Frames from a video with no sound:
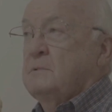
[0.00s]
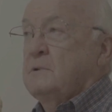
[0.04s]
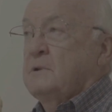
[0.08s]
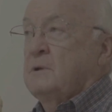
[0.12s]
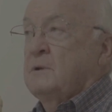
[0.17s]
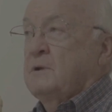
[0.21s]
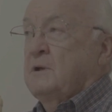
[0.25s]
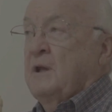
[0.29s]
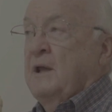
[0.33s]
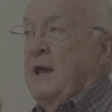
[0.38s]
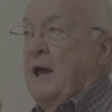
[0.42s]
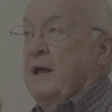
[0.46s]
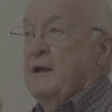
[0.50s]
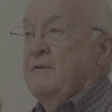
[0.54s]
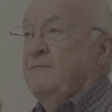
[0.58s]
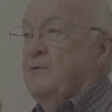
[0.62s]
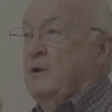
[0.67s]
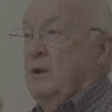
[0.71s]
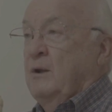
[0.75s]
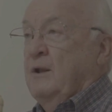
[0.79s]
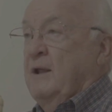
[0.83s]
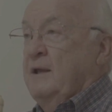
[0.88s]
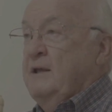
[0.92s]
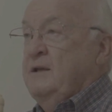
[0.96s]
a kind of
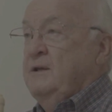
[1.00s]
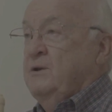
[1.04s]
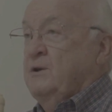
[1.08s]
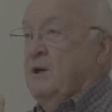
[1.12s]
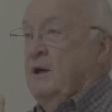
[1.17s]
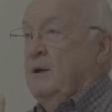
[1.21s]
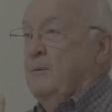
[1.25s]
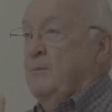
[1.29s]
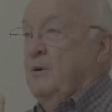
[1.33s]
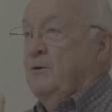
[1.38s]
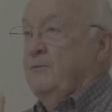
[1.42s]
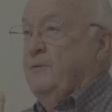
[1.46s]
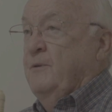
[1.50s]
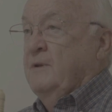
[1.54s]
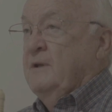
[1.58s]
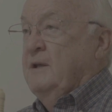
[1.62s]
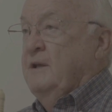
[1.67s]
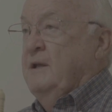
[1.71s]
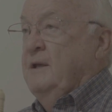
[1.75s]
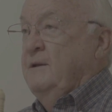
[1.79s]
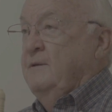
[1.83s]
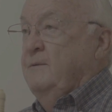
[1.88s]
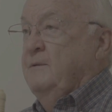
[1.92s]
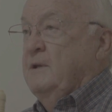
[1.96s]
a latecomer
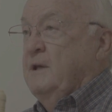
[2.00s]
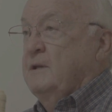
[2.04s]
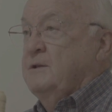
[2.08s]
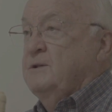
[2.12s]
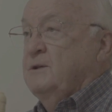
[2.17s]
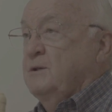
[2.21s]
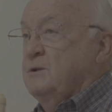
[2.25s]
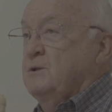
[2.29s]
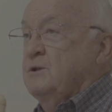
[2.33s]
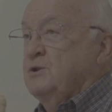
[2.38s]
thinking that